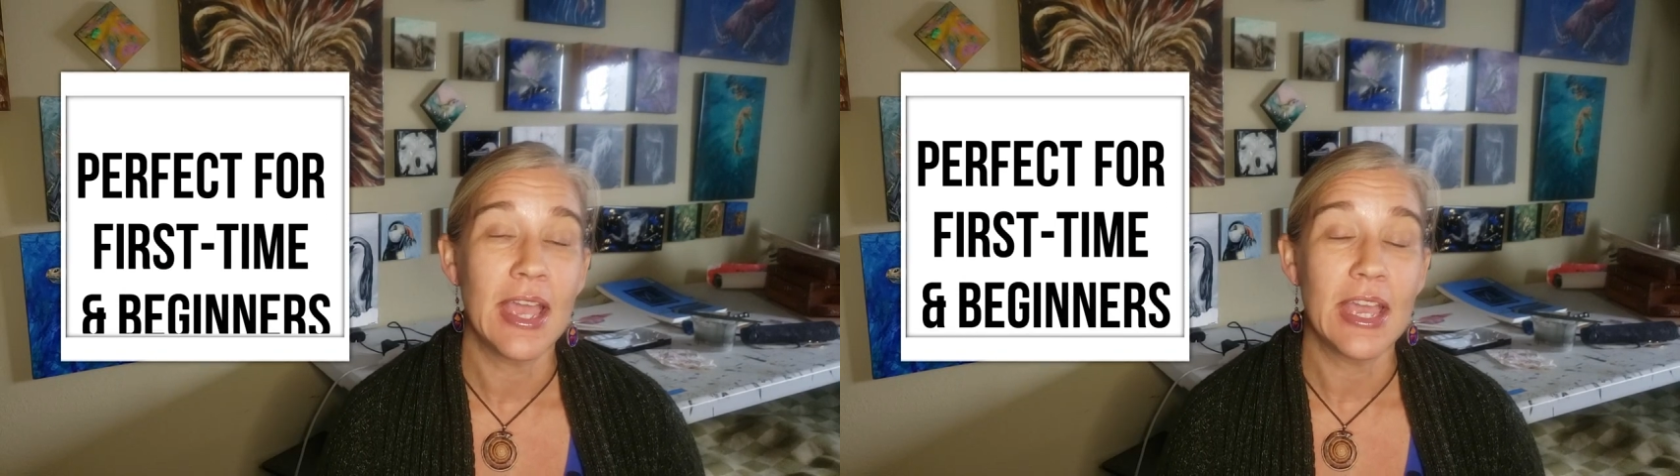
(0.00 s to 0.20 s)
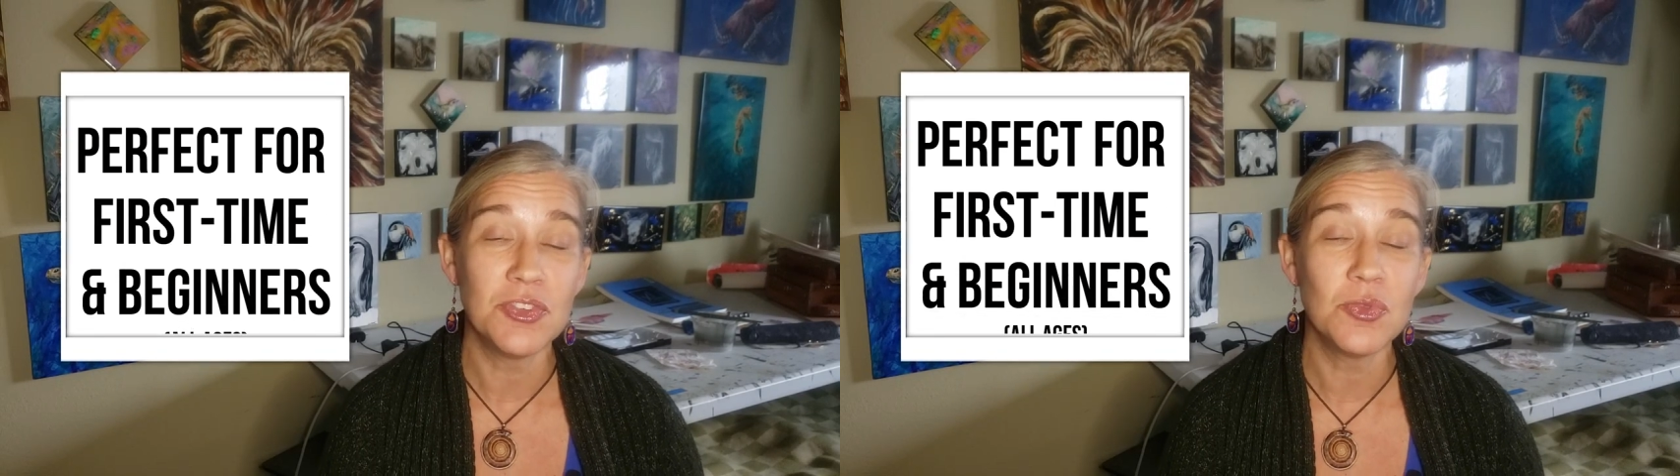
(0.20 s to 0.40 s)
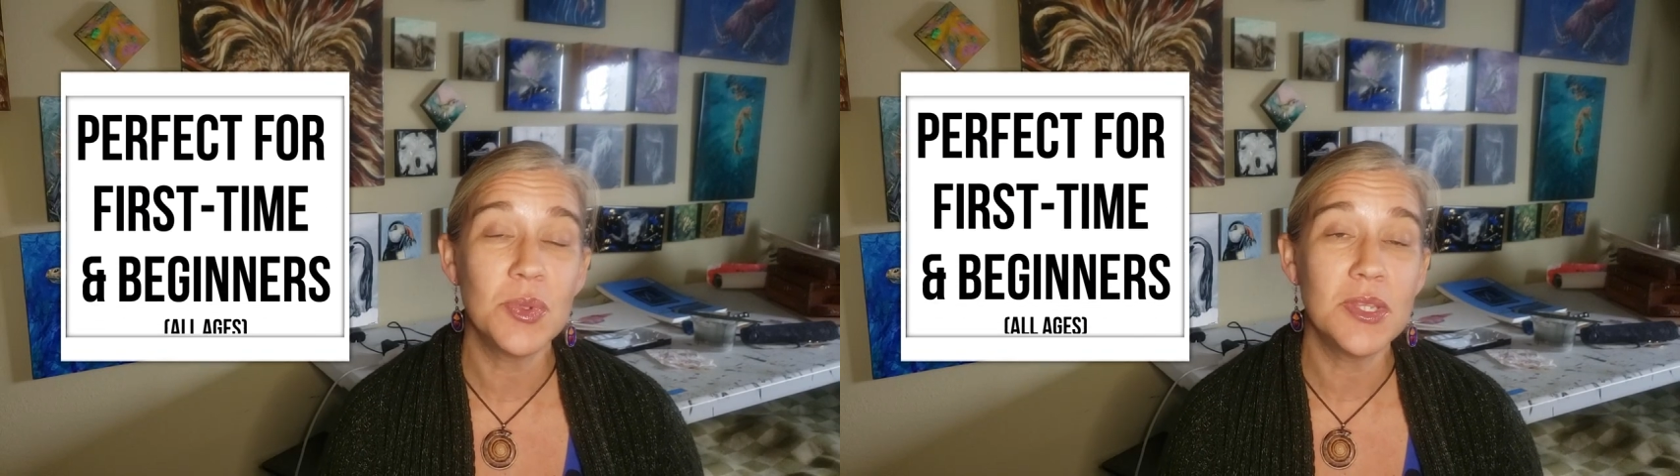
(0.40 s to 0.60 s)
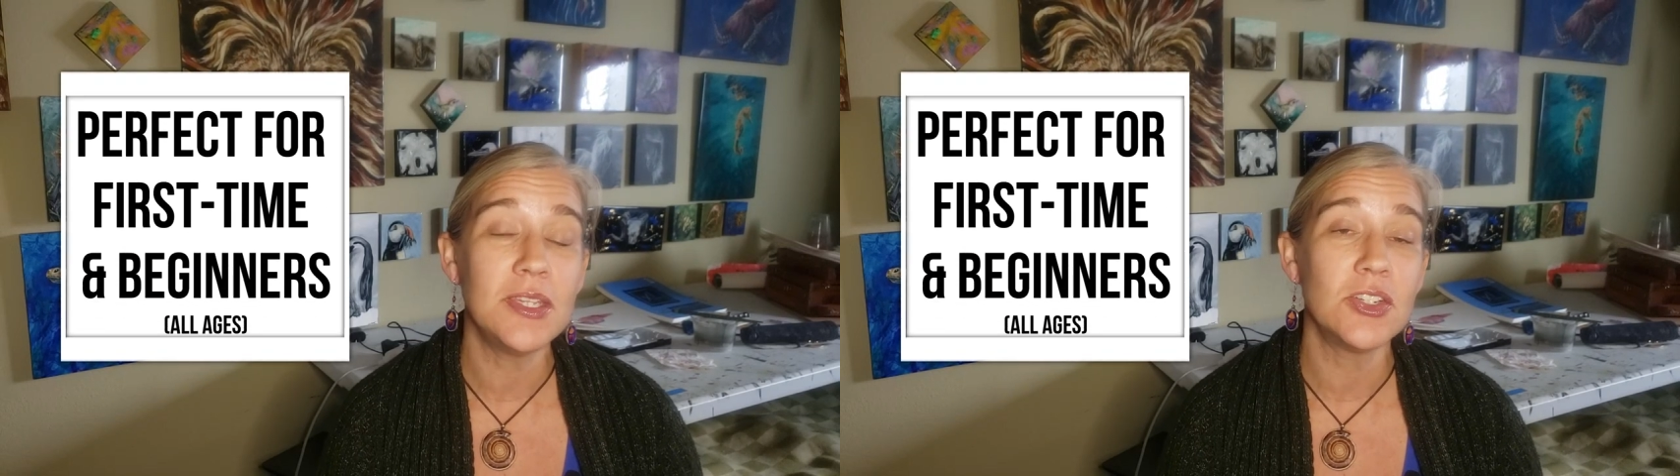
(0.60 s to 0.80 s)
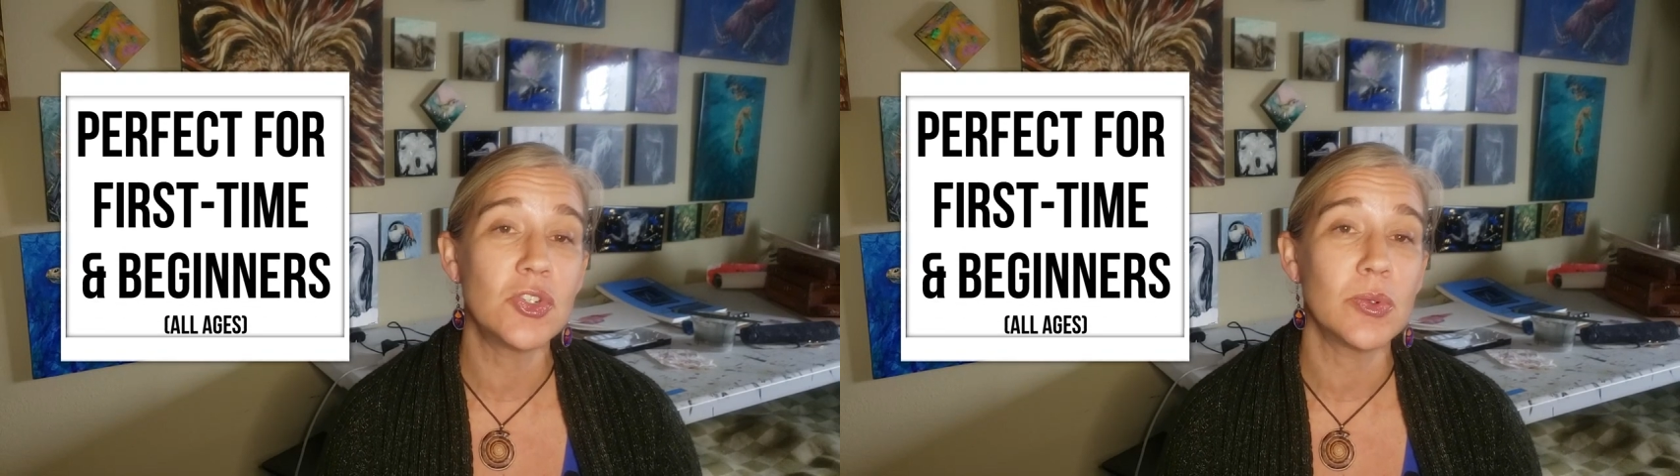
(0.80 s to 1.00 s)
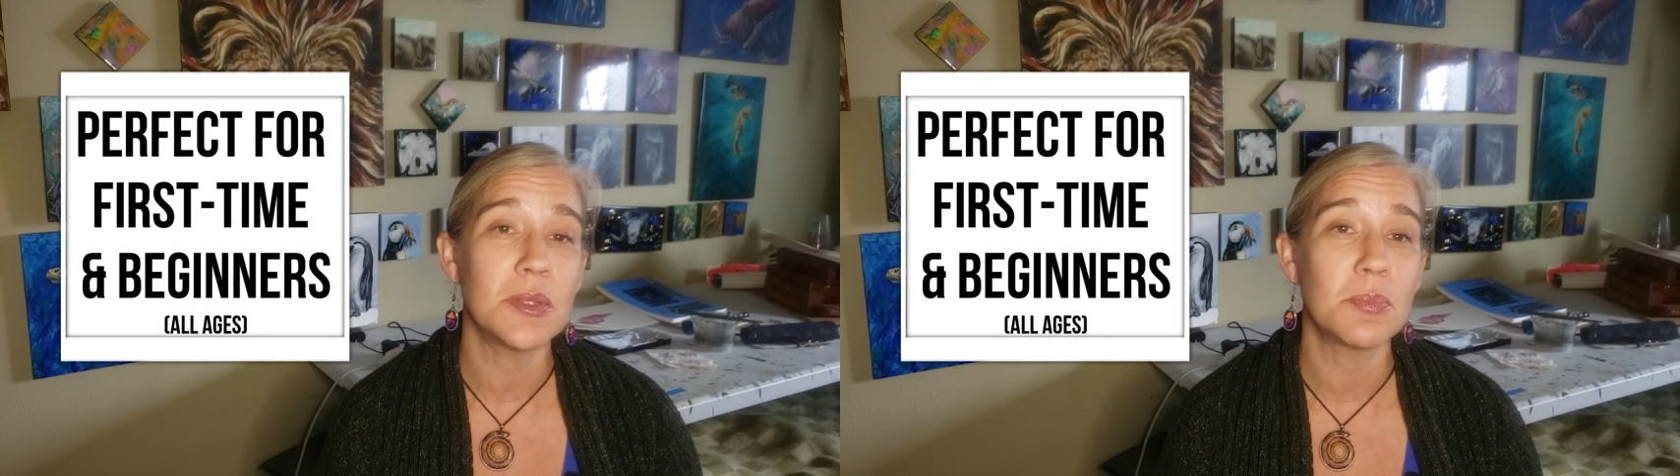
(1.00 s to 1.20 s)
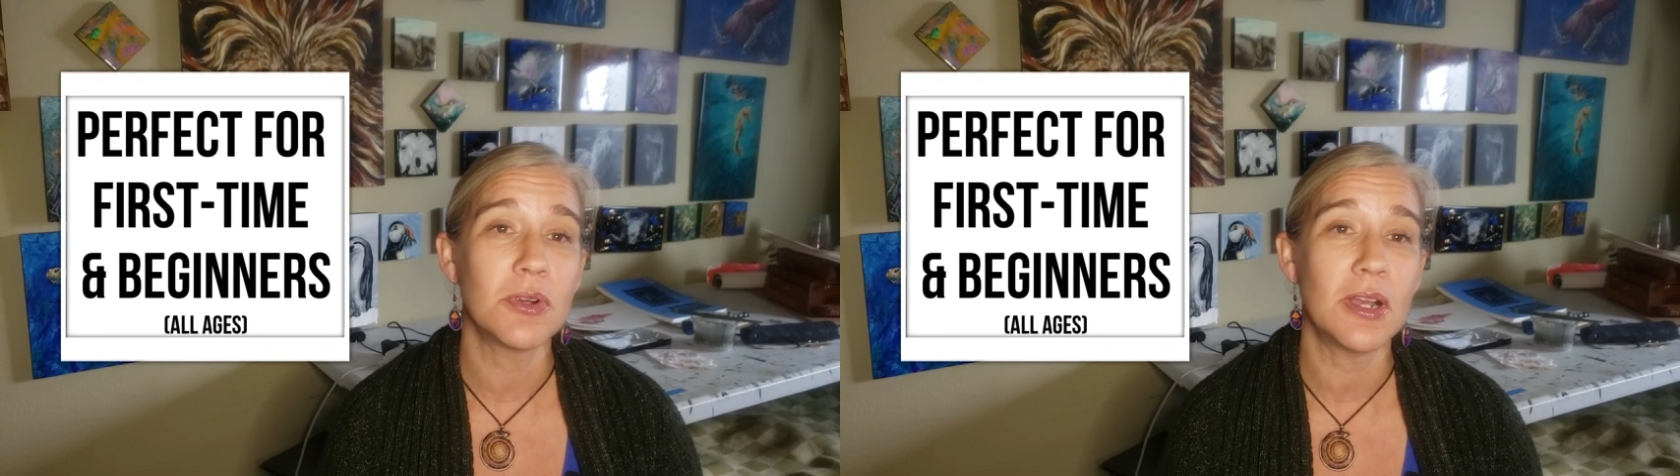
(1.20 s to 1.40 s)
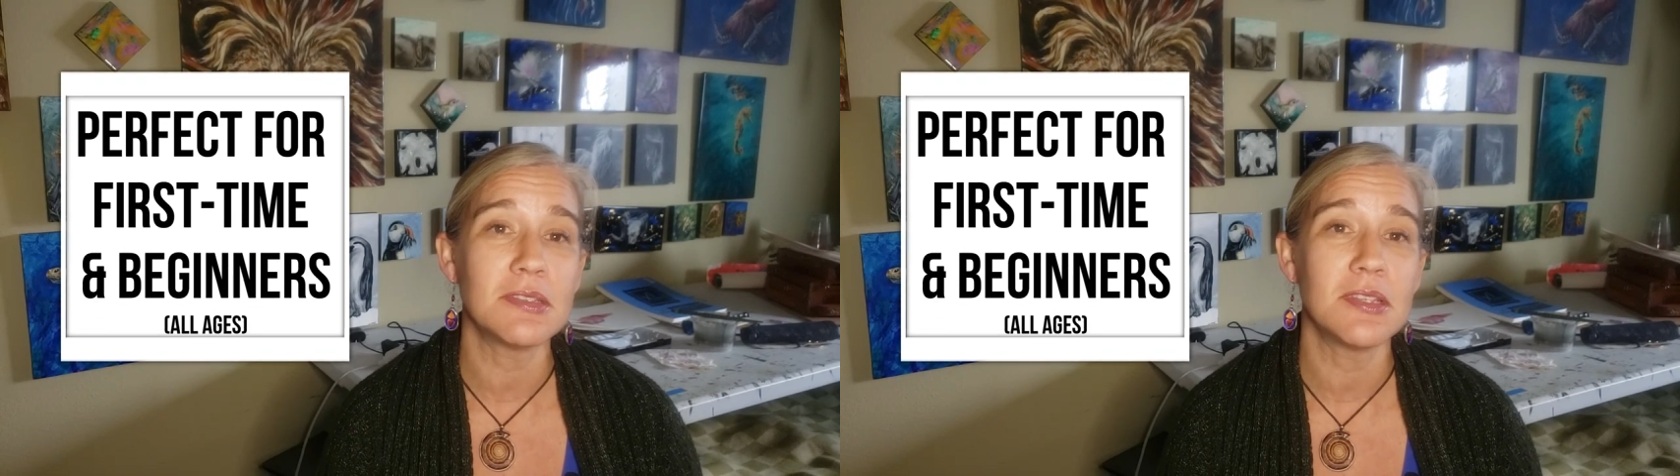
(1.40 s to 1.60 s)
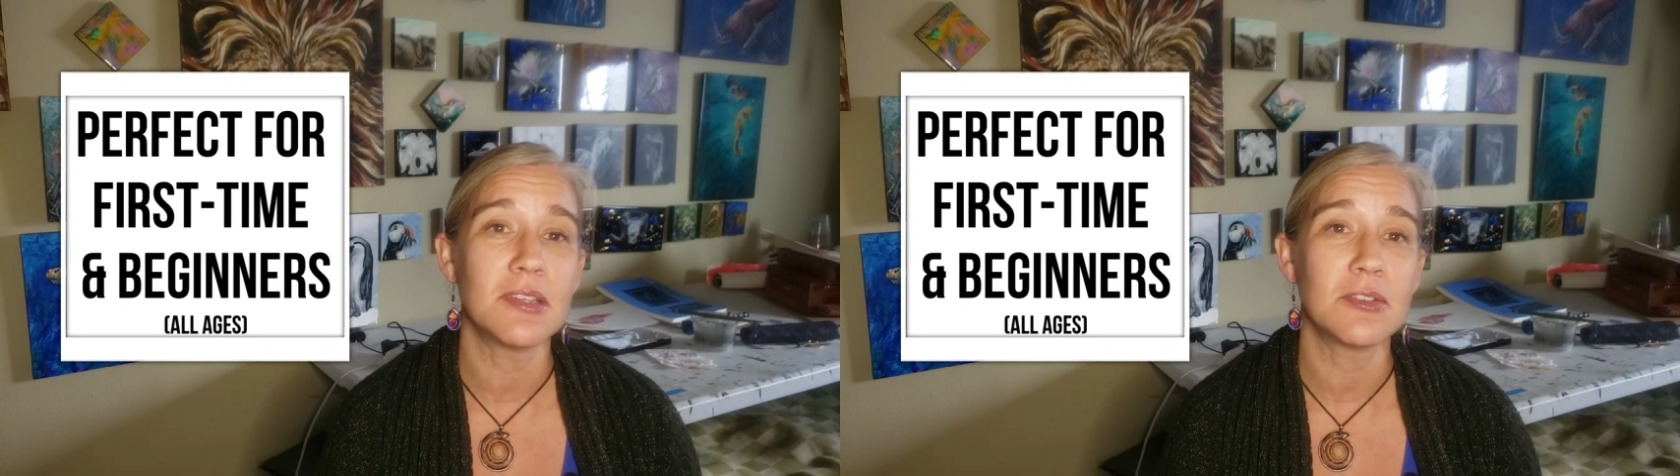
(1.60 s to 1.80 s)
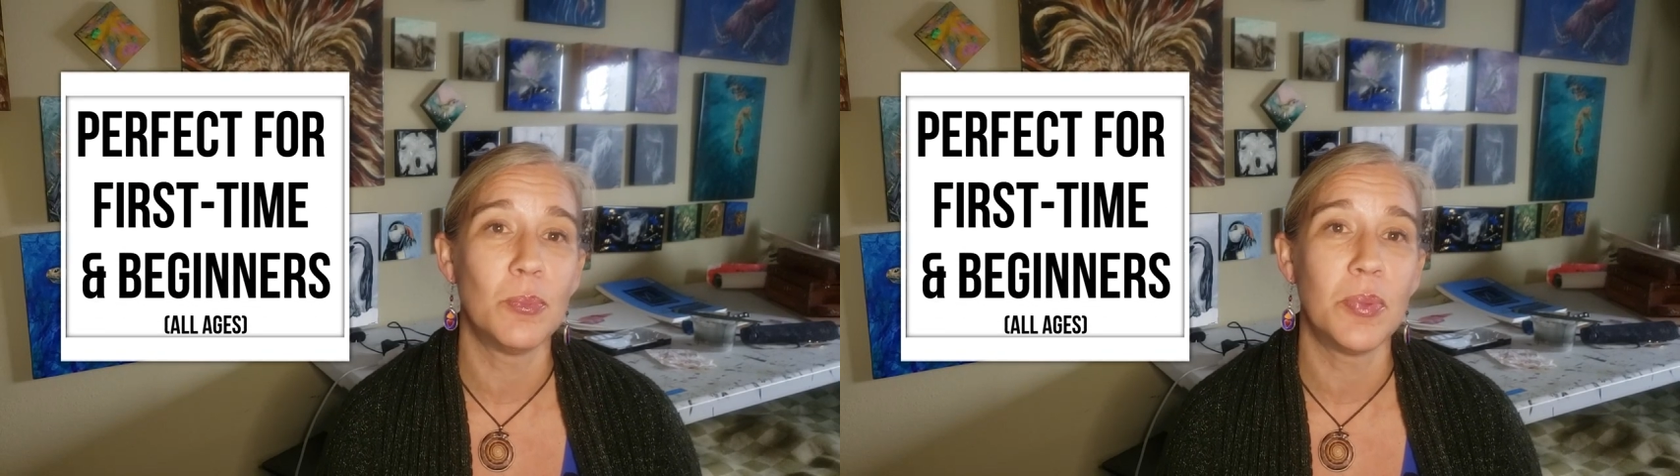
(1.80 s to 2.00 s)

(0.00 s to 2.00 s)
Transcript: and you really enjoy the process,